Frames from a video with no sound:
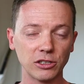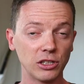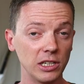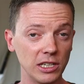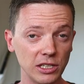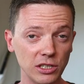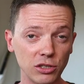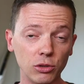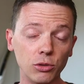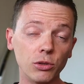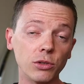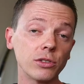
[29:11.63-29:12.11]
is
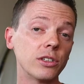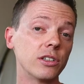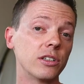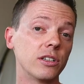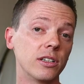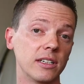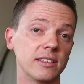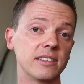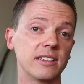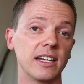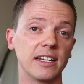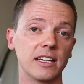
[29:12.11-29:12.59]
also going to
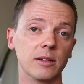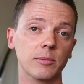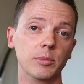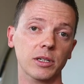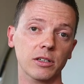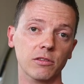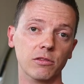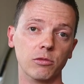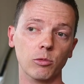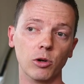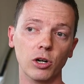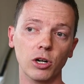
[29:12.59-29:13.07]
take a bit
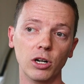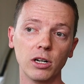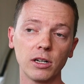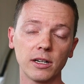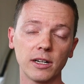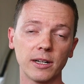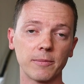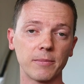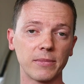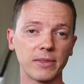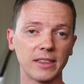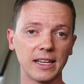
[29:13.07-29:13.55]
of work
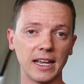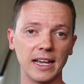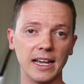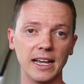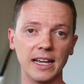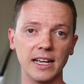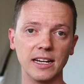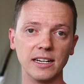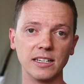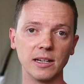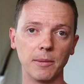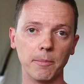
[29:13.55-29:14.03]

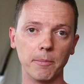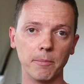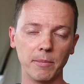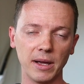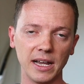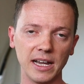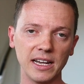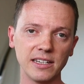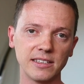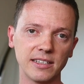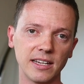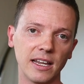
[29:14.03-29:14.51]
and
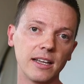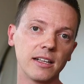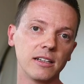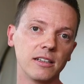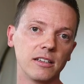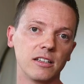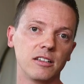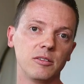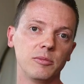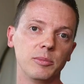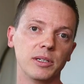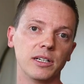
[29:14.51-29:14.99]
may take a
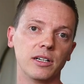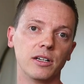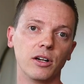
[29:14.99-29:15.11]
little bit